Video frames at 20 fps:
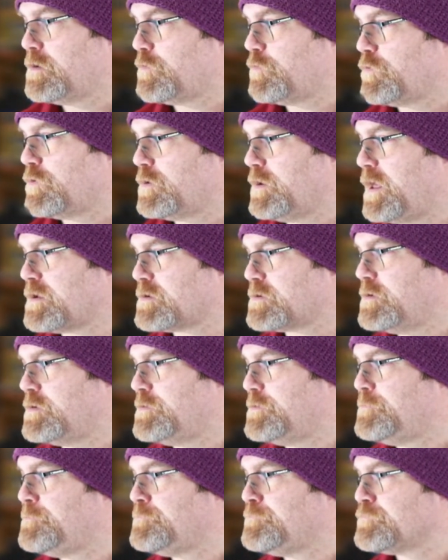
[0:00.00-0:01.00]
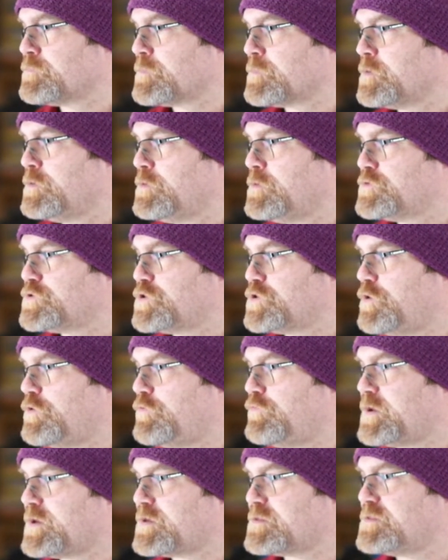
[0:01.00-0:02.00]
We're in luck. So
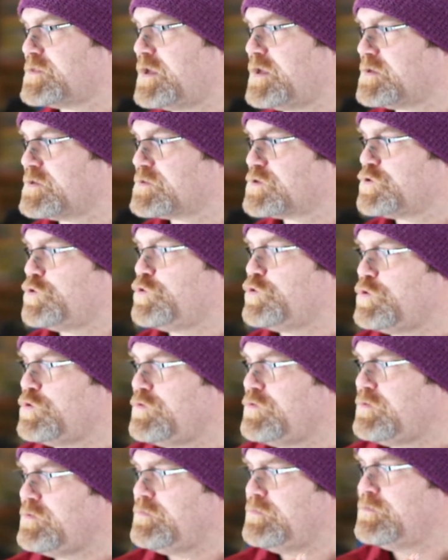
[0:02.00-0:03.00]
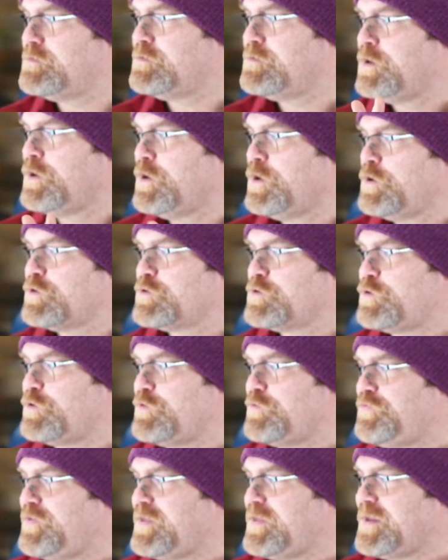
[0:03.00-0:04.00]
Rick says, cool
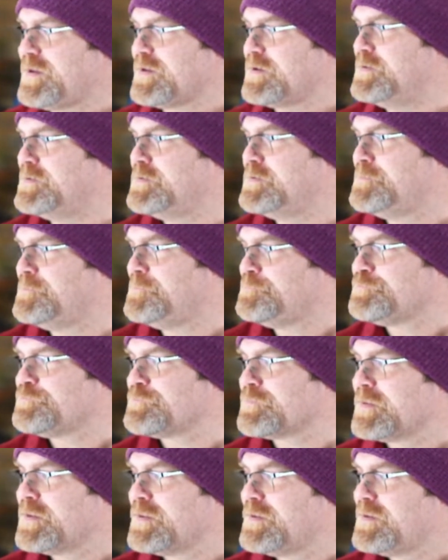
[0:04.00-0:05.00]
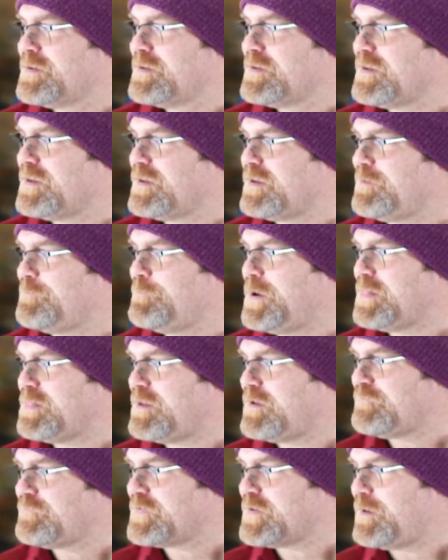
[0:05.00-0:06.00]
thing. In my
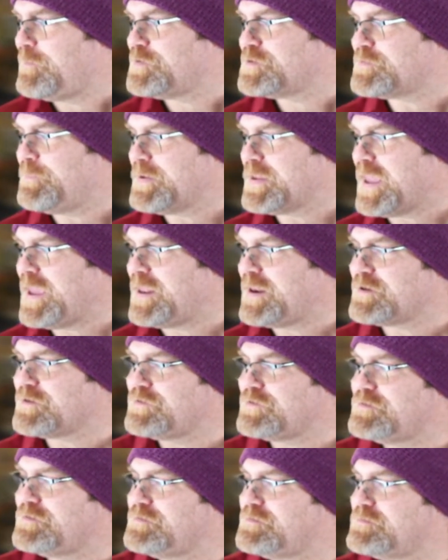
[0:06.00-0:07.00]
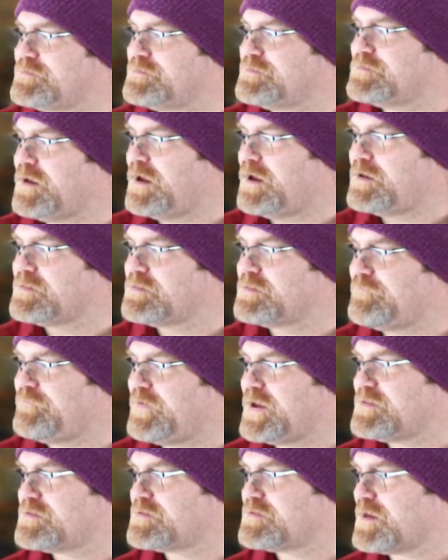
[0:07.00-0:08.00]
lifetime as a mechanical
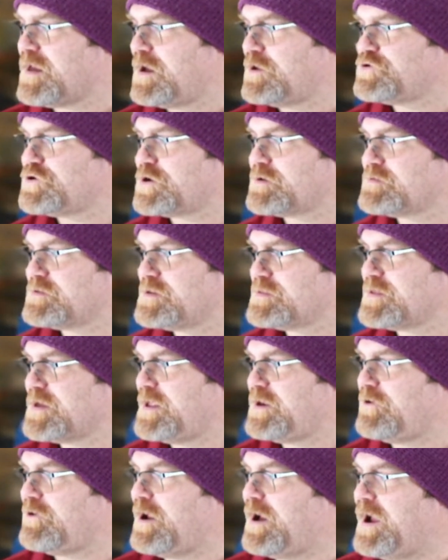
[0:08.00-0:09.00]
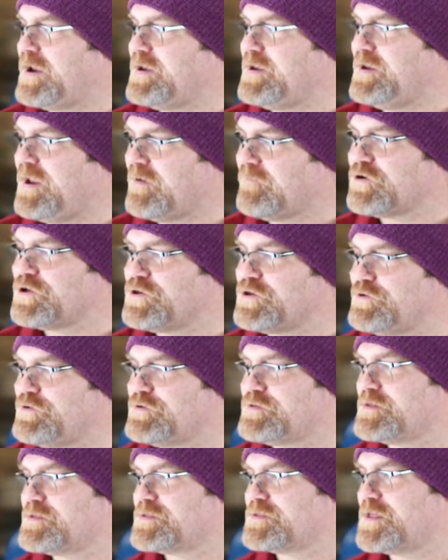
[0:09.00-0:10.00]
device contract designer, I never
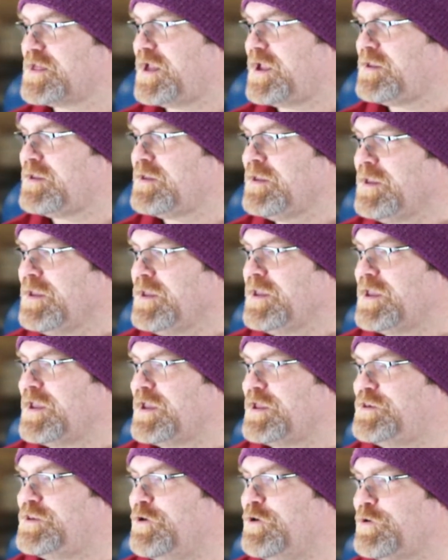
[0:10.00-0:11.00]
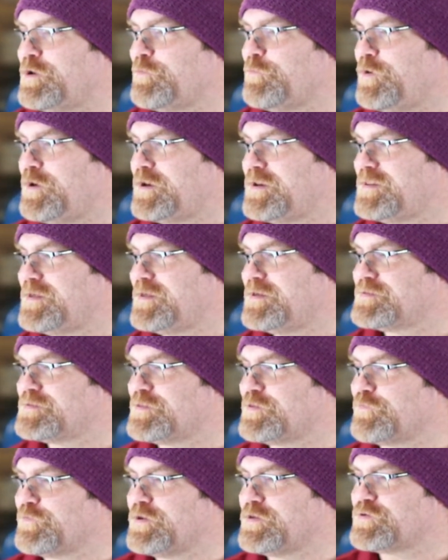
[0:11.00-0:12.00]
use this site, and knowing what it is
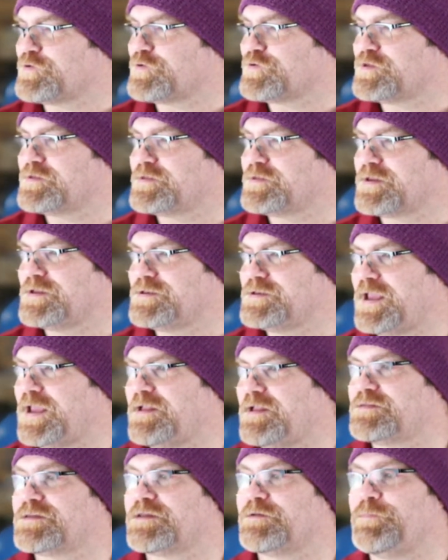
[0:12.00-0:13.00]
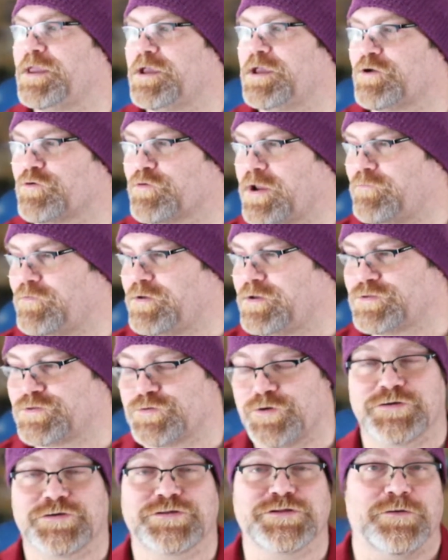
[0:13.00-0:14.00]
and the resources it contains can be a great
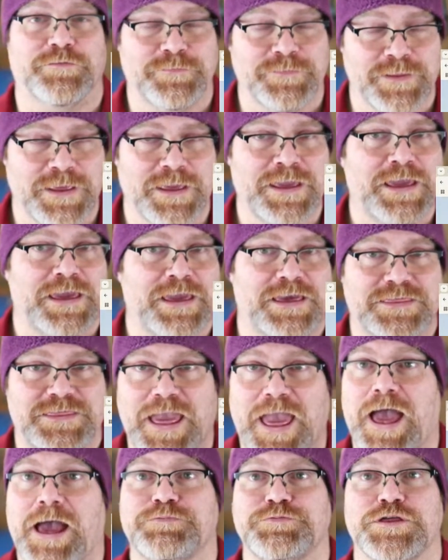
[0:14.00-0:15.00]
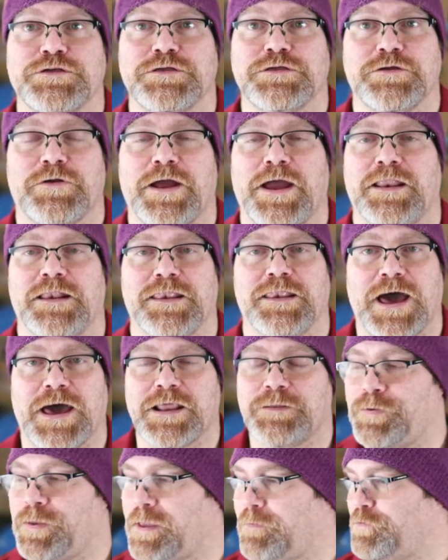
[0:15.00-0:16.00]
resource. So he's absolutely right. A lot
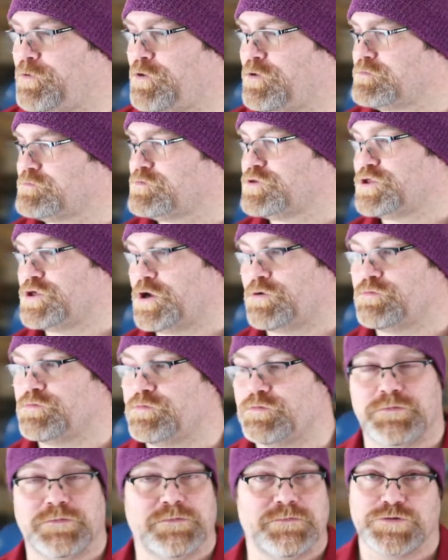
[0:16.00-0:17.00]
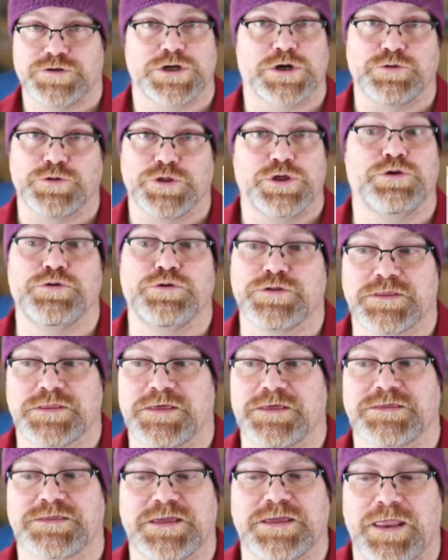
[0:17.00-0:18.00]
of people don't use
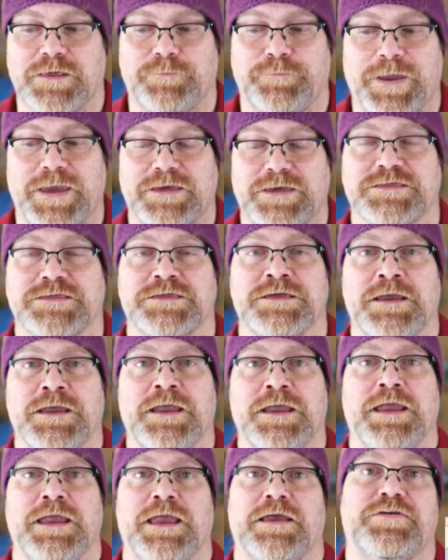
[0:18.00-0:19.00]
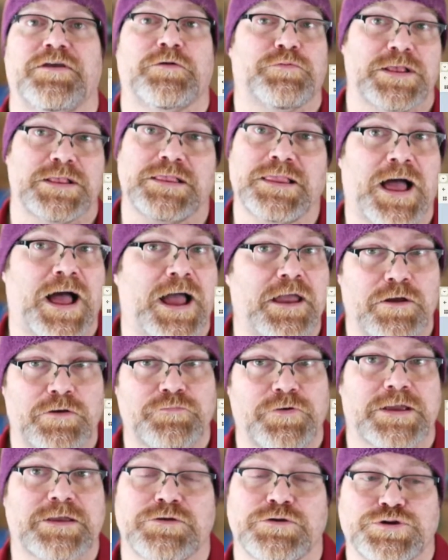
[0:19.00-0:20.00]
this database. They rely on
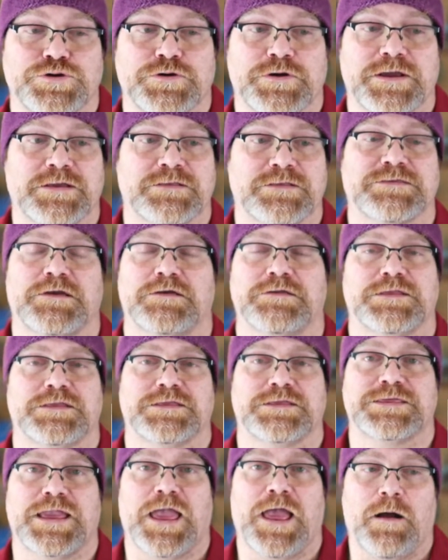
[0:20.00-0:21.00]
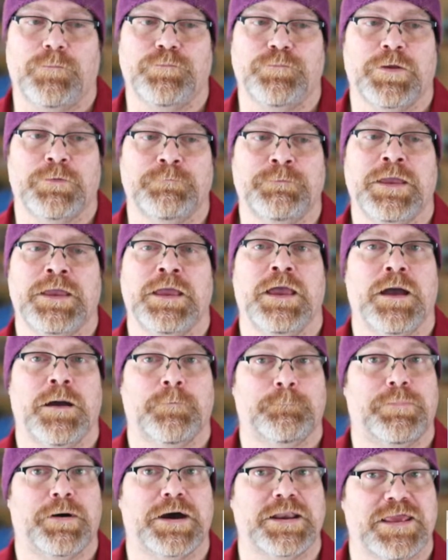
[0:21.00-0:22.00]
regulatory consultants to help them.
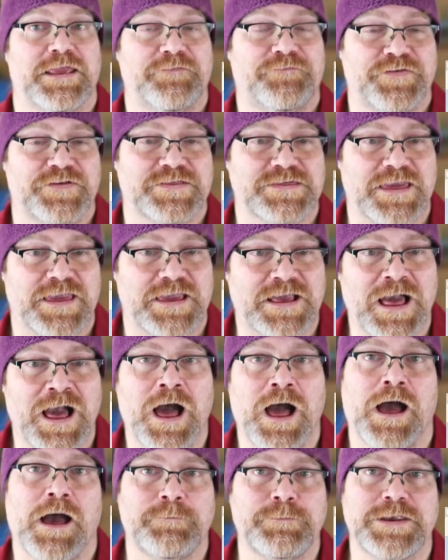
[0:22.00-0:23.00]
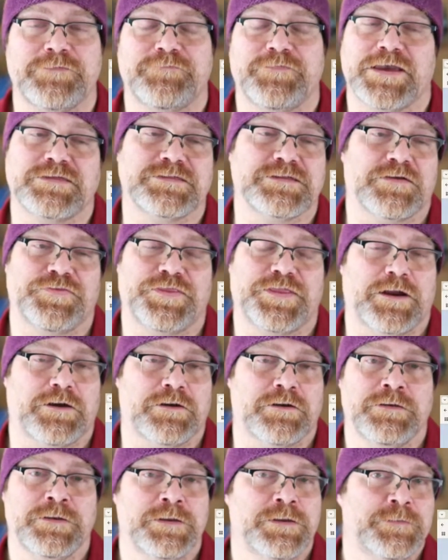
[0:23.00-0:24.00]
But if it's a common device out
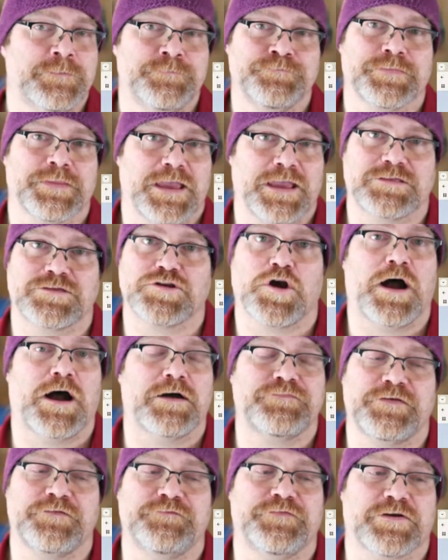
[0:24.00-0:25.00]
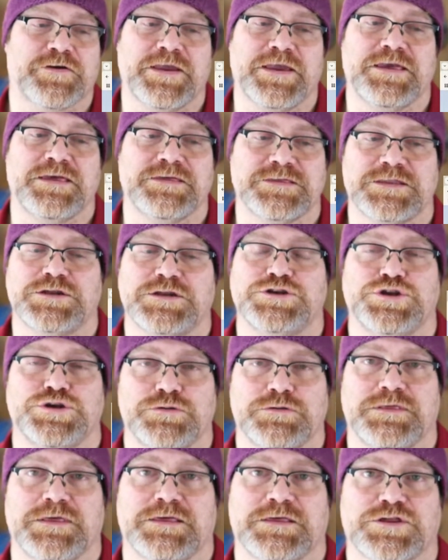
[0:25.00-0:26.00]
there, it's often very easy to
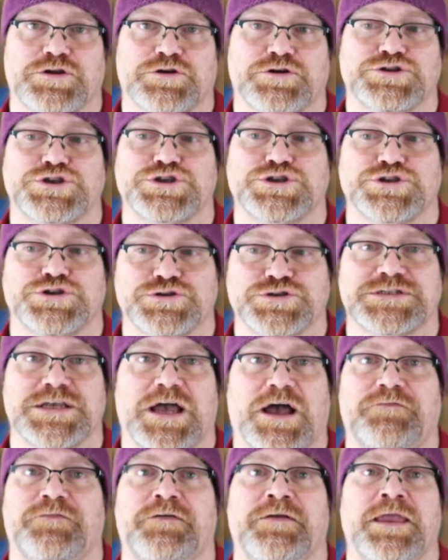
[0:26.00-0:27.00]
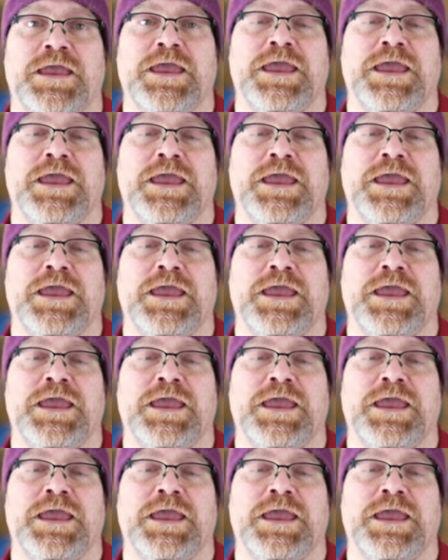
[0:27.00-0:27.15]
do these searches yourself.